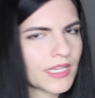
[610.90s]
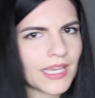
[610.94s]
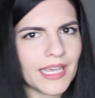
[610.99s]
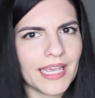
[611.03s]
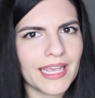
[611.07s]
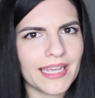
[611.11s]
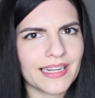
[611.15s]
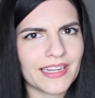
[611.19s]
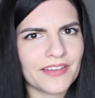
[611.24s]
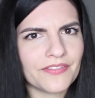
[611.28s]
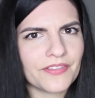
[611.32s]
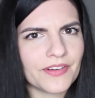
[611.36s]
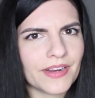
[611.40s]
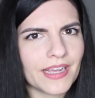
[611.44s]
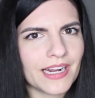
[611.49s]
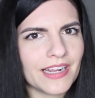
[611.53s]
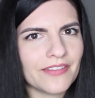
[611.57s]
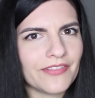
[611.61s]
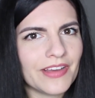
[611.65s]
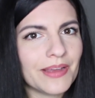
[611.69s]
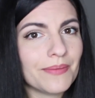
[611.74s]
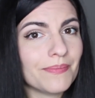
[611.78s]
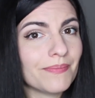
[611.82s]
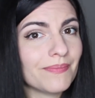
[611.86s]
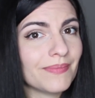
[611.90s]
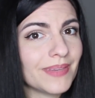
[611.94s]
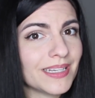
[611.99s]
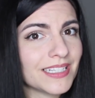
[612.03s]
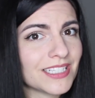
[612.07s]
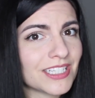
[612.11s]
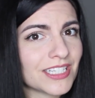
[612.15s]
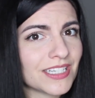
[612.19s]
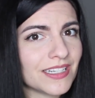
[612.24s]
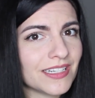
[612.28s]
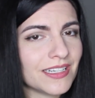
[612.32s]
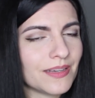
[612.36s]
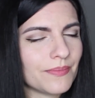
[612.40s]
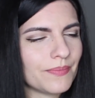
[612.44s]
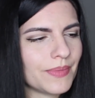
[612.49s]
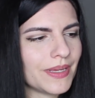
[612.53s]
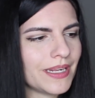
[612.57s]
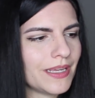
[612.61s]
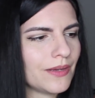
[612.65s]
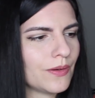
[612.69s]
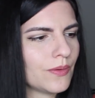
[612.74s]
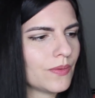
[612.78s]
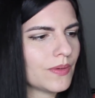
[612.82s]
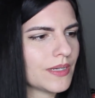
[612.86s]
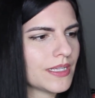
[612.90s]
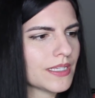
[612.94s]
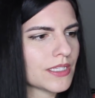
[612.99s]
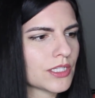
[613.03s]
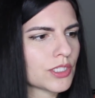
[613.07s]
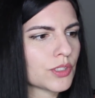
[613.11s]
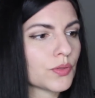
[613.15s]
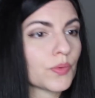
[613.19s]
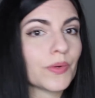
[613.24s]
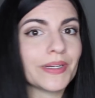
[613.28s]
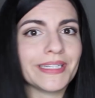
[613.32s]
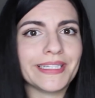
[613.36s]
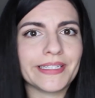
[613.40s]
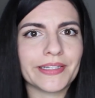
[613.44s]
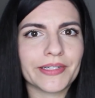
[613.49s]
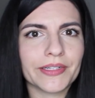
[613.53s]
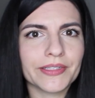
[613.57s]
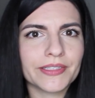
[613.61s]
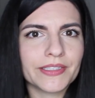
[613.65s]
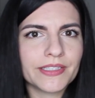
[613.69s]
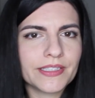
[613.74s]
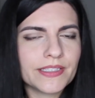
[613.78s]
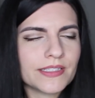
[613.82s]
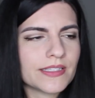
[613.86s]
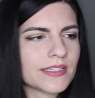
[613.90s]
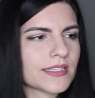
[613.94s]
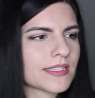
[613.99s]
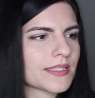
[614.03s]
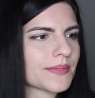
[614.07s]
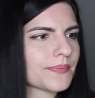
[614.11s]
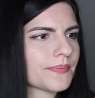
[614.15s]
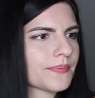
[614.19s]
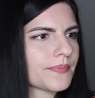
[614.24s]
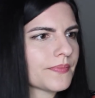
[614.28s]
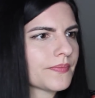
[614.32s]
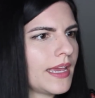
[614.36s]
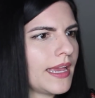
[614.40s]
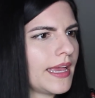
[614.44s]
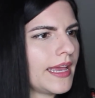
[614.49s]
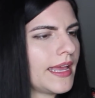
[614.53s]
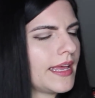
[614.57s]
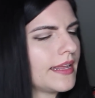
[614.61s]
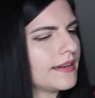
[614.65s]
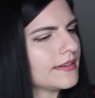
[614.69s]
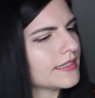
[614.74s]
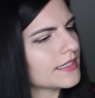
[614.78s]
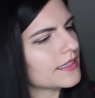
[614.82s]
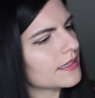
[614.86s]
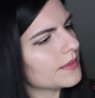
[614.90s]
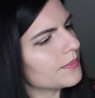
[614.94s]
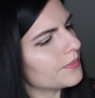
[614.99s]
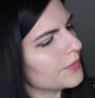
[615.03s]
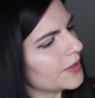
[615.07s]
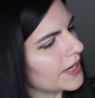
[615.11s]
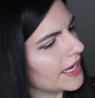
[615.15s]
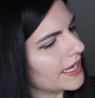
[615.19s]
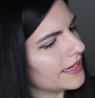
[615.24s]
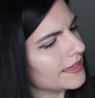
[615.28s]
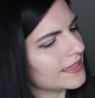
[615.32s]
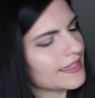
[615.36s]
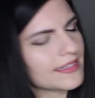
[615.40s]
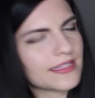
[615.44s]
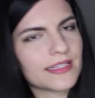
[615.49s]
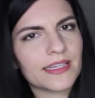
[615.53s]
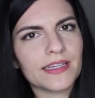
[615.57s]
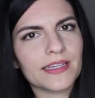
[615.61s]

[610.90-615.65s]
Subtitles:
And I forget if I mentioned it, but it was $20. And the brand is